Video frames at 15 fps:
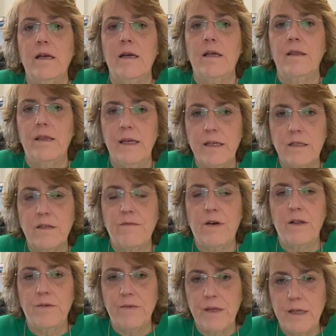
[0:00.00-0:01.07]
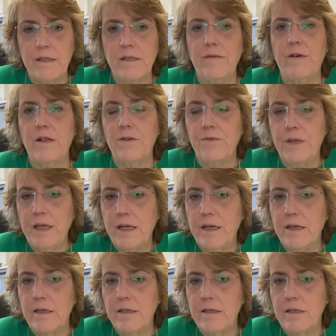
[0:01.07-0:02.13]
this to follow this to follow
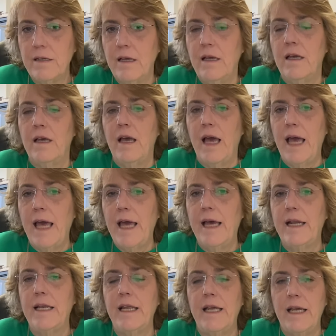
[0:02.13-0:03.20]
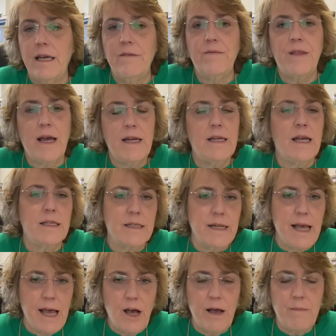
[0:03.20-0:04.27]
this. And if that doesn't
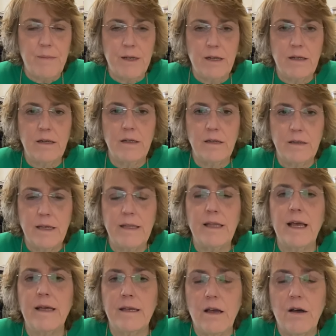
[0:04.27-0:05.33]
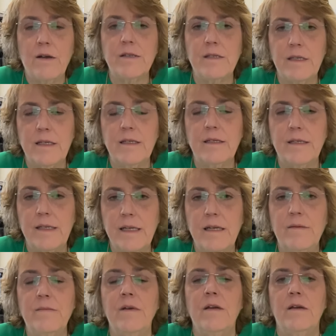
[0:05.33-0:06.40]
happen, then they causes
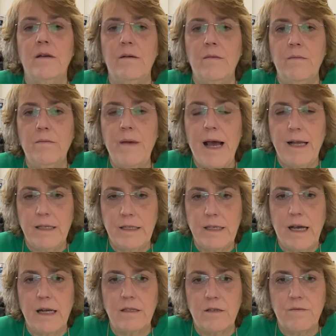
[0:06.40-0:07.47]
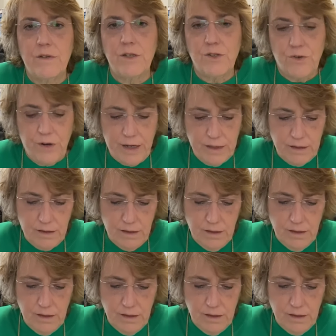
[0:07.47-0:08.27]
them bad signs of distress.